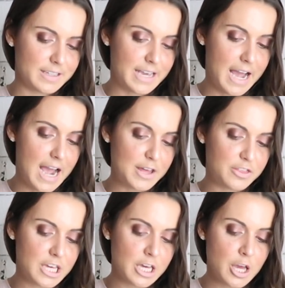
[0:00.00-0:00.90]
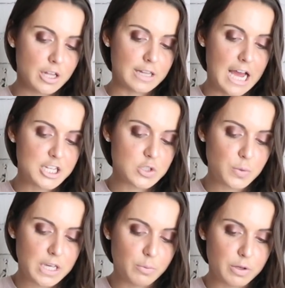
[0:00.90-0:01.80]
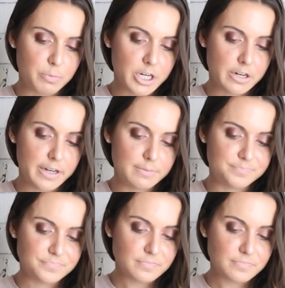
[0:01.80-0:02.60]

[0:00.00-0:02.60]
Yeah, I think last week with Mercury